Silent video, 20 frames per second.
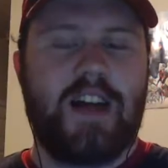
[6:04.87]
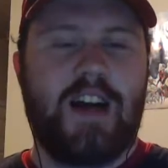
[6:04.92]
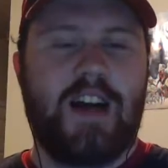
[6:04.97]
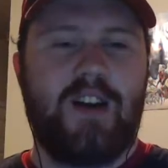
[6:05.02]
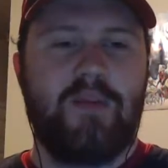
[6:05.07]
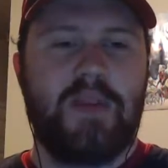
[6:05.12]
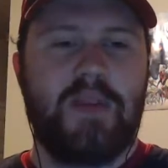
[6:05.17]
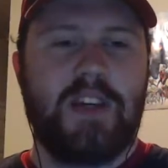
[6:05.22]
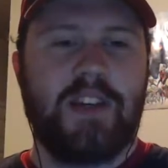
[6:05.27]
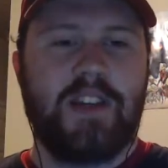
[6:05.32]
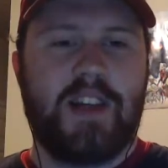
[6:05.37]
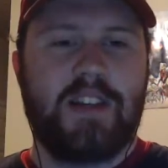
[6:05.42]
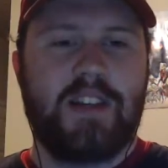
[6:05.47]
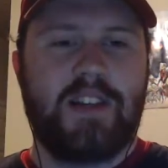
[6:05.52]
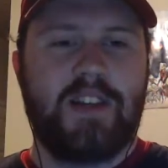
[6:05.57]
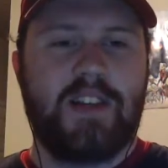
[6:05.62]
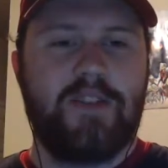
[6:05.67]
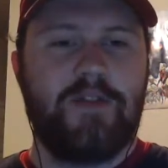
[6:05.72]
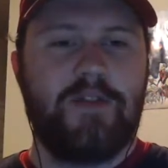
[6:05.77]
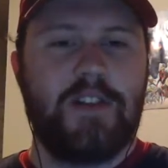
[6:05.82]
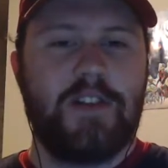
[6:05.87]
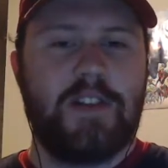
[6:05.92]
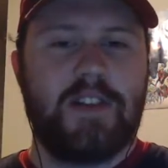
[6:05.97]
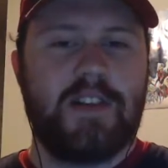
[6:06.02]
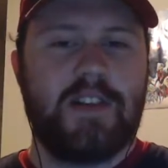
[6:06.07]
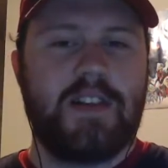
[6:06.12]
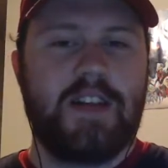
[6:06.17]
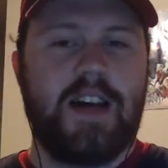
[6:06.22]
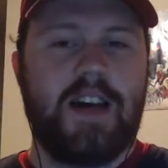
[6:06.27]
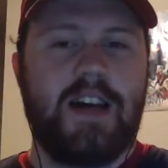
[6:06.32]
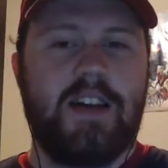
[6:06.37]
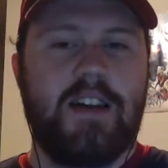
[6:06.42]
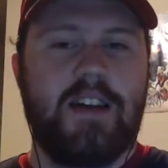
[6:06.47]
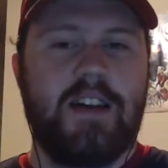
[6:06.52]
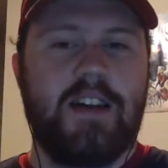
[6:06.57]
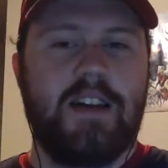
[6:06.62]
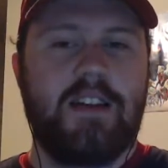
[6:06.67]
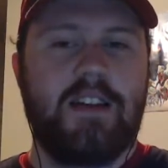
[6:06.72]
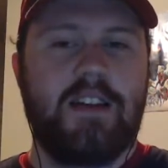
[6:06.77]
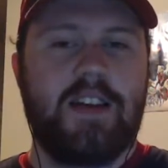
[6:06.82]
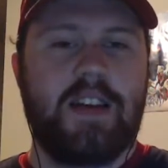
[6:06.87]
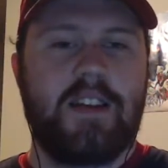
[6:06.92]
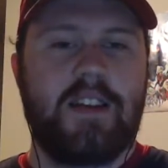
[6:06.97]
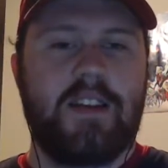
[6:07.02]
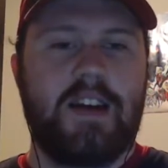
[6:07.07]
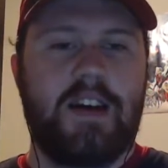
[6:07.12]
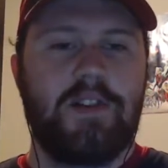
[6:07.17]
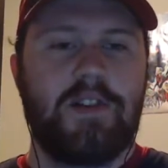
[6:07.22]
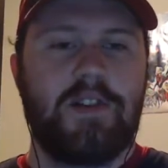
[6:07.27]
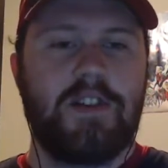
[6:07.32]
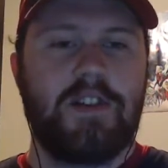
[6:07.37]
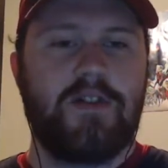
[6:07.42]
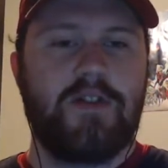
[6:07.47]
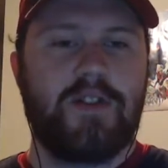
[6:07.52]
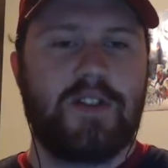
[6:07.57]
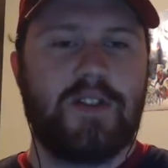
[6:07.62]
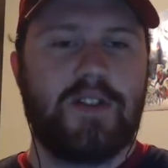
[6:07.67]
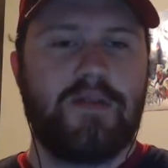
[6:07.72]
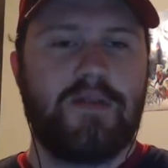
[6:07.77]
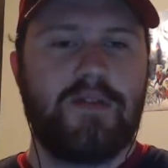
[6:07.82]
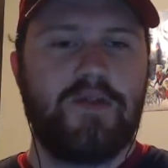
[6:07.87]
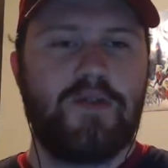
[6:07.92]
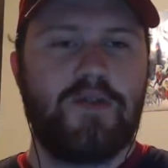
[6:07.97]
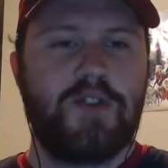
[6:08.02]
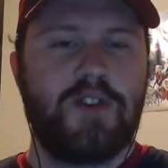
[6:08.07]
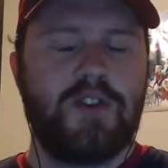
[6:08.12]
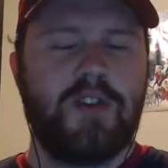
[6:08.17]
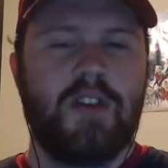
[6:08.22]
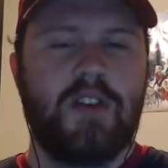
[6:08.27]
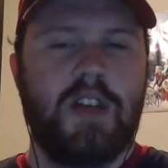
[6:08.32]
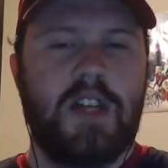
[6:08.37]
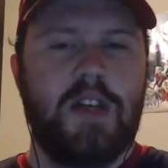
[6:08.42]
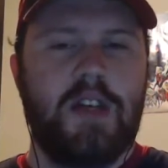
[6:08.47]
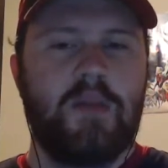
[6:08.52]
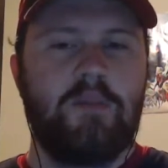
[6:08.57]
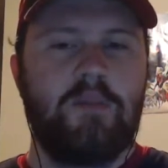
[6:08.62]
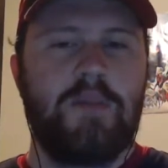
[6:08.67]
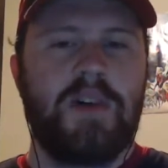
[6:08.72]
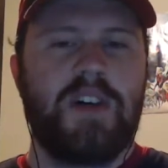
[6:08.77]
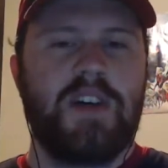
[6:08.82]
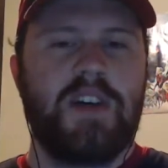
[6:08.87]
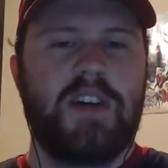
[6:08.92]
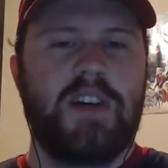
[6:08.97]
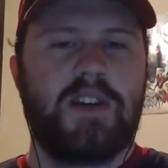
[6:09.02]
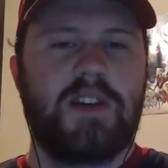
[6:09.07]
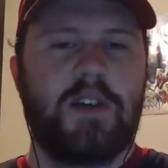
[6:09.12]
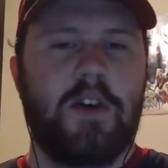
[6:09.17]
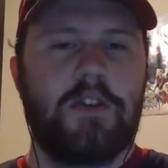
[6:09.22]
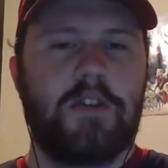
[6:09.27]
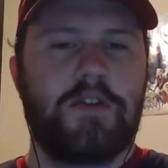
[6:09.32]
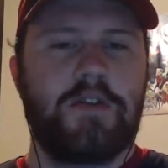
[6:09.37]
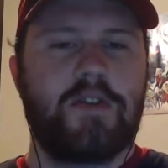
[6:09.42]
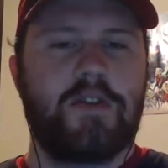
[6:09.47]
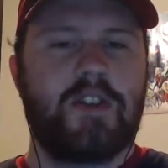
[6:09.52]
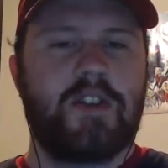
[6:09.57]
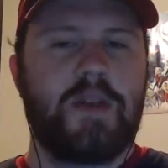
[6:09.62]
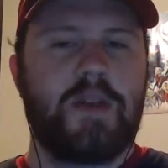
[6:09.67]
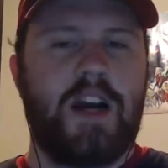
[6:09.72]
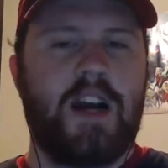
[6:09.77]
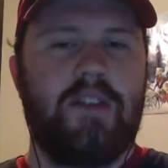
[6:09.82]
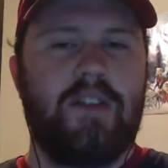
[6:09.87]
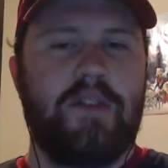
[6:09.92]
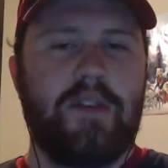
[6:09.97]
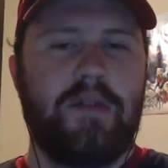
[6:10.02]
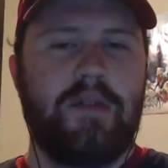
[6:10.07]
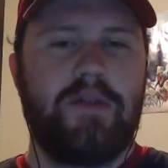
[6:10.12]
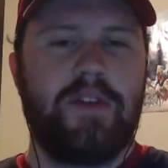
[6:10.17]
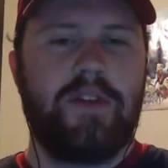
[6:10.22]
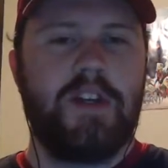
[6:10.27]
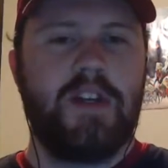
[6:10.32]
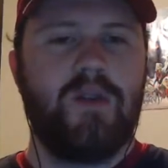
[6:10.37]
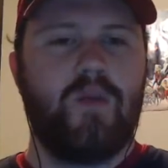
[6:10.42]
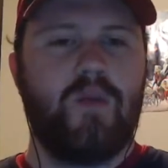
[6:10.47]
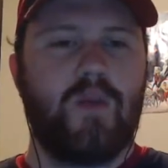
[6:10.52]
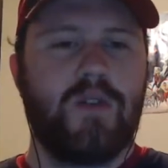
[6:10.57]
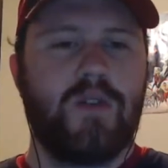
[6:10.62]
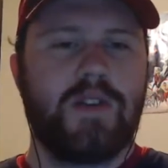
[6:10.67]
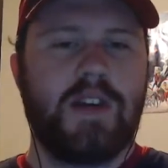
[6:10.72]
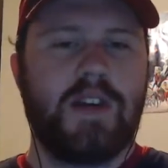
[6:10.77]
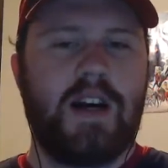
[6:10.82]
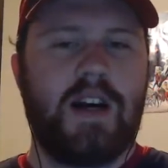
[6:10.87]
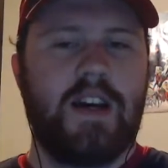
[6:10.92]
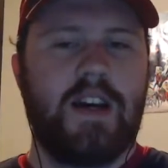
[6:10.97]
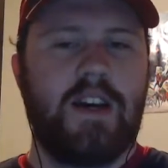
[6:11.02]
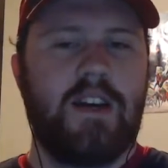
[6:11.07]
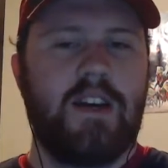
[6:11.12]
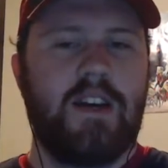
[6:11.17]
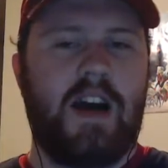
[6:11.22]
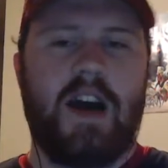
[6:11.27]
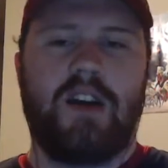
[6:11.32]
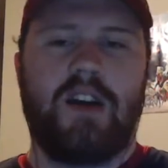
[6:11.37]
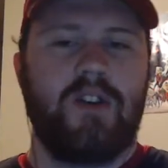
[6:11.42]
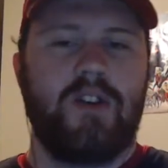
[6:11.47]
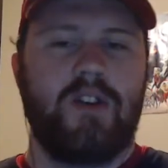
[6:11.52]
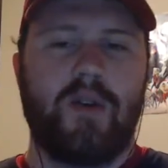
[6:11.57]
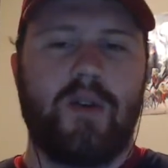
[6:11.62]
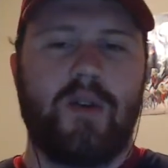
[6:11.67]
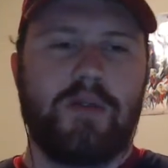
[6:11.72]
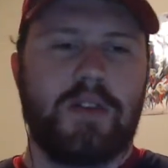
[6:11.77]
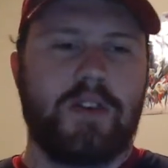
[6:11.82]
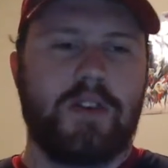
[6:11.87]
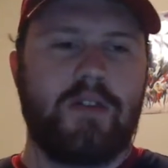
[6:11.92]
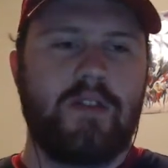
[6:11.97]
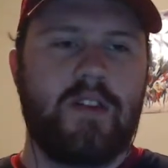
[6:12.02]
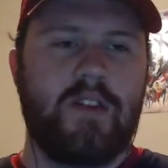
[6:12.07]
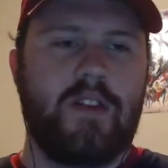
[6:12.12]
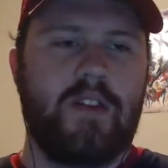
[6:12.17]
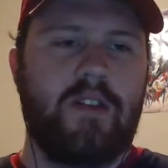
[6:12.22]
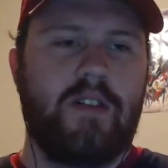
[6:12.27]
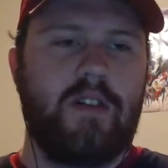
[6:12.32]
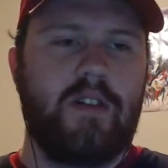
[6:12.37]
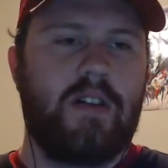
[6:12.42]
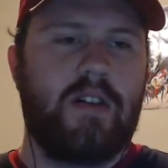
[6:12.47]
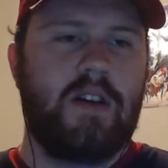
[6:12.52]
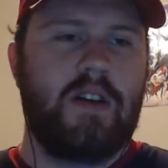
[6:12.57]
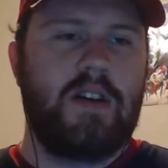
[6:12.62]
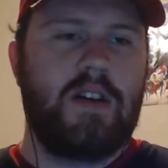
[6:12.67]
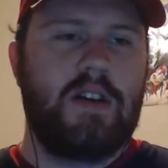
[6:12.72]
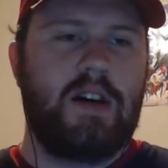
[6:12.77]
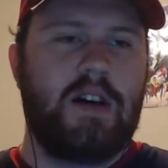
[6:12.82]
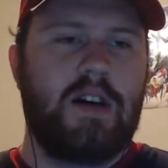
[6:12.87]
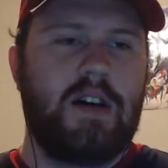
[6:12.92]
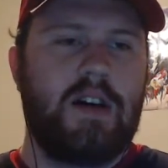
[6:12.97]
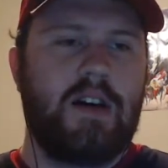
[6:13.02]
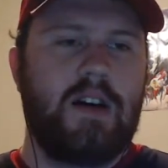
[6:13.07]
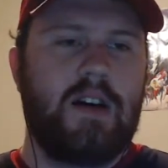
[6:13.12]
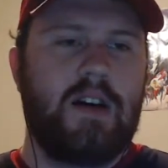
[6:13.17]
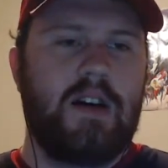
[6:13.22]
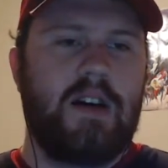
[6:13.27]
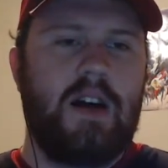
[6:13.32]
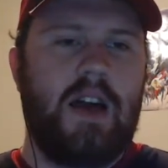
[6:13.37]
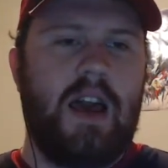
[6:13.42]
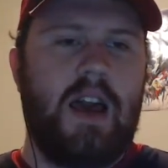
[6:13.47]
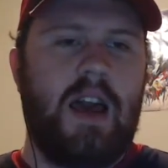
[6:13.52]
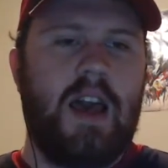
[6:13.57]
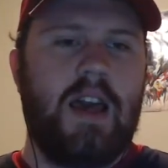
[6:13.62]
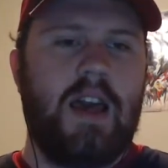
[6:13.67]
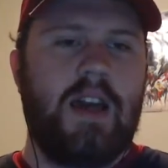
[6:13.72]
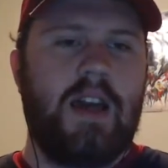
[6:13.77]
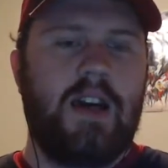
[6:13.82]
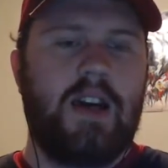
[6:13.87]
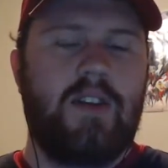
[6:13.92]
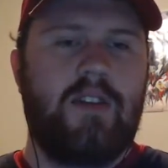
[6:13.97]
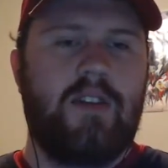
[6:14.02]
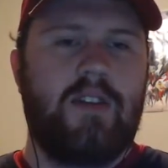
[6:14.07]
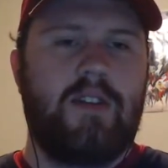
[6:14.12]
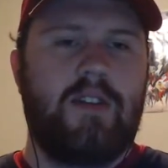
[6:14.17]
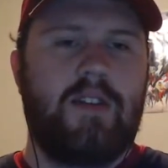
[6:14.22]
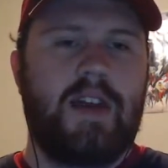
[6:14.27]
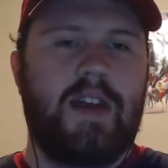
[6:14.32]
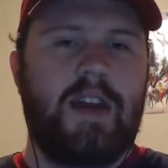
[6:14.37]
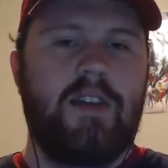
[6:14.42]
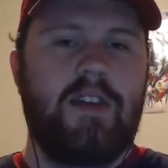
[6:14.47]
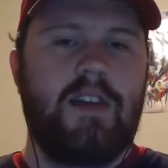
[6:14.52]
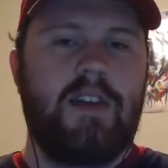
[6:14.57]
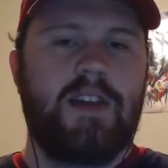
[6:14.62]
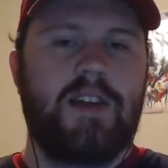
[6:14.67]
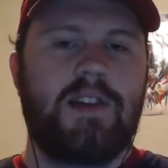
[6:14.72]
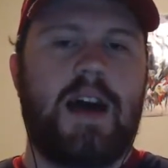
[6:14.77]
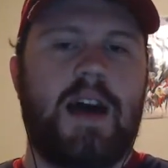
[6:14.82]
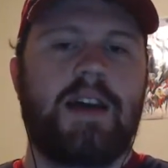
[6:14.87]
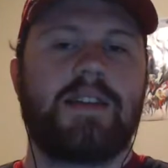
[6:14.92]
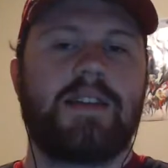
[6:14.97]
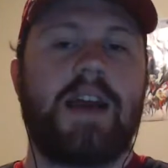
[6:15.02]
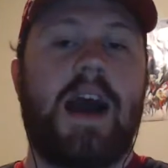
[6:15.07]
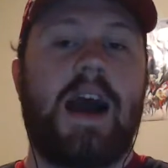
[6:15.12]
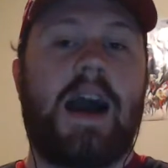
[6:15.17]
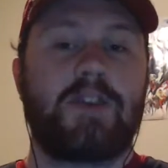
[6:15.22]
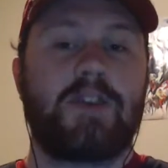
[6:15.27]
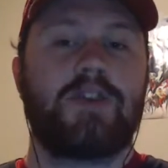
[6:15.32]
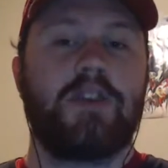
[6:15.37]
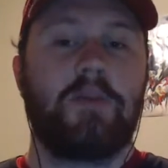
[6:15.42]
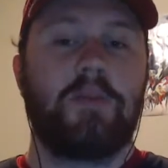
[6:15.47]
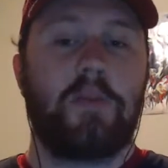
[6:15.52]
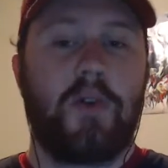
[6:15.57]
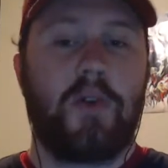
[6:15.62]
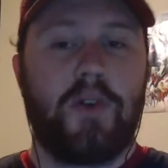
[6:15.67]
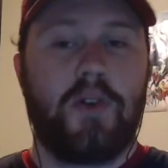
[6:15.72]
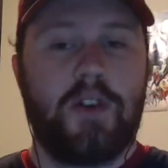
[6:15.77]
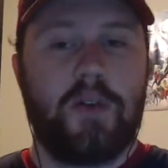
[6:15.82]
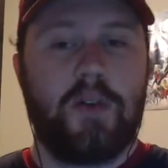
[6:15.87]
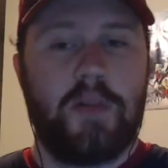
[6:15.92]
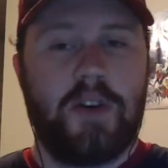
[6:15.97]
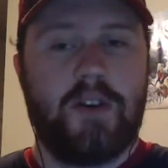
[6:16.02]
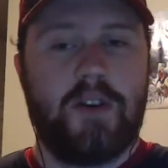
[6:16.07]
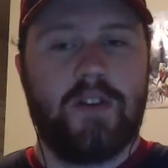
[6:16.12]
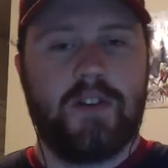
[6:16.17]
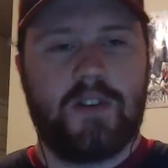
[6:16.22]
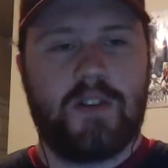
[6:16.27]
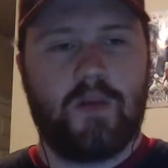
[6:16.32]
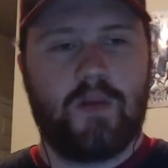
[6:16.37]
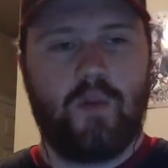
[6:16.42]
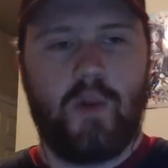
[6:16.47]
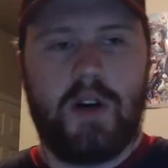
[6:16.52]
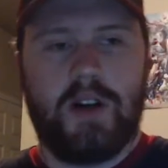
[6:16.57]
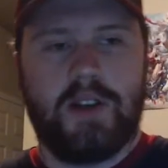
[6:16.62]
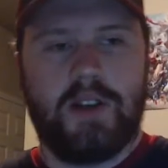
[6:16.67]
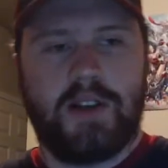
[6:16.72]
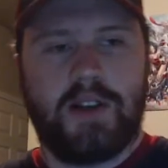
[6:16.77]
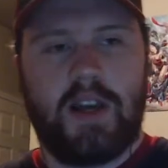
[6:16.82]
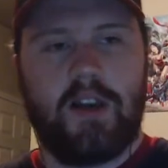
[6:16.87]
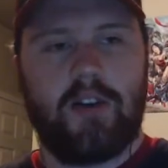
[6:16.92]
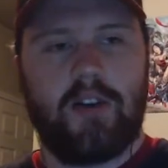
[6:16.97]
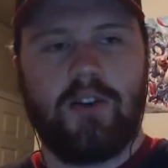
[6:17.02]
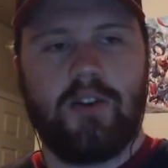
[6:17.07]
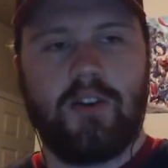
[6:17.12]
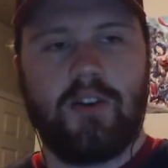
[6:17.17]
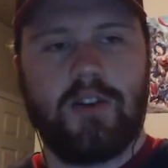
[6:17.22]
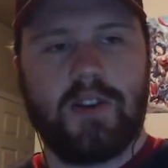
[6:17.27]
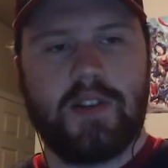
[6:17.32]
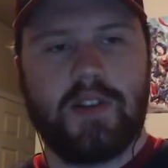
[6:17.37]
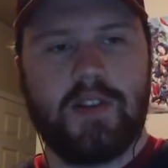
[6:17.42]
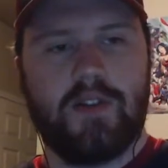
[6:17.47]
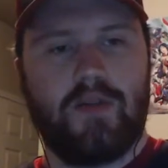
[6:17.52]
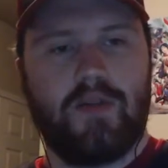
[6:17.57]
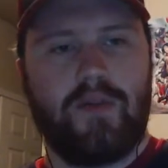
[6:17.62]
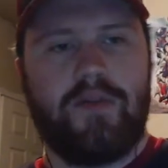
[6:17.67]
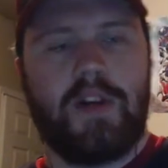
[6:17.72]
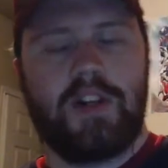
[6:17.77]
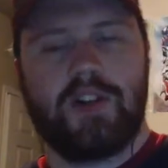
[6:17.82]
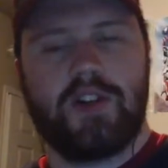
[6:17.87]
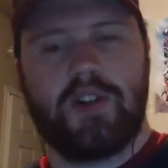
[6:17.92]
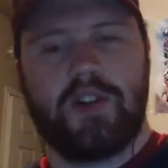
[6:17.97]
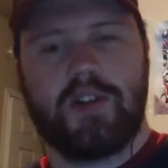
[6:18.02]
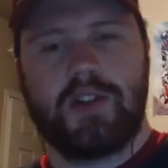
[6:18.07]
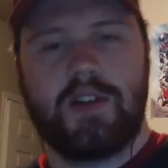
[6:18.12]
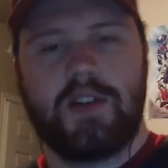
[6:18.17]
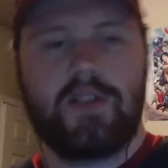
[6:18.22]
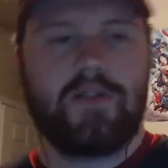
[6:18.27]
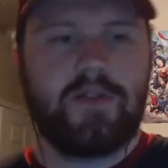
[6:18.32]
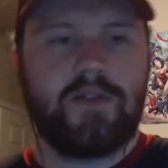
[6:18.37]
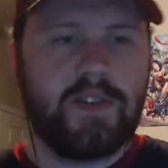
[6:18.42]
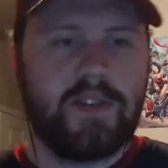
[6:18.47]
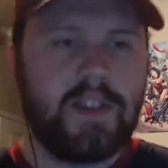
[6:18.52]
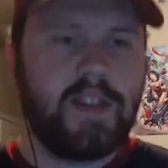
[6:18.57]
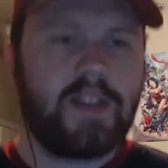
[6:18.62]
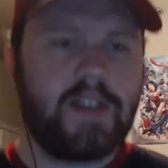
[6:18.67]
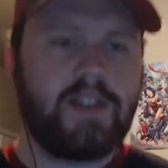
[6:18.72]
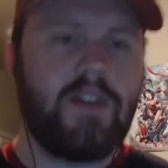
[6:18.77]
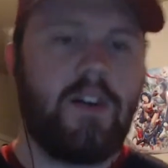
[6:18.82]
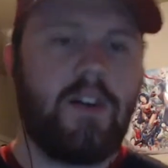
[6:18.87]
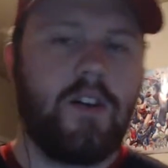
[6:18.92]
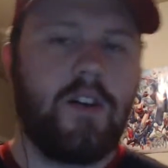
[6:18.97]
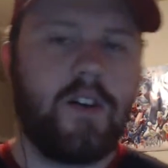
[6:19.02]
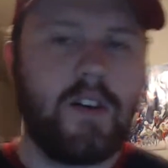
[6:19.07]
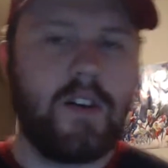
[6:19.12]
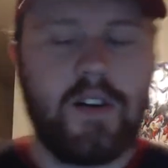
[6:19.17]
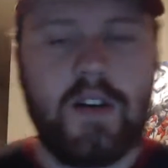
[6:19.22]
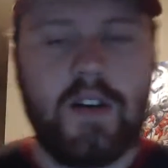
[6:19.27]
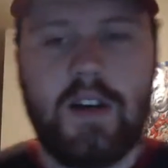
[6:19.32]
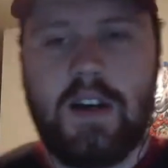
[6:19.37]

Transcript: out because that series is set like 1,000 years in the future, but it's also some kind of Infinity War tie-in. I don't know what was going on. And then his last actually important appearance was Eric Larson's Revenge of the Sinister Six arc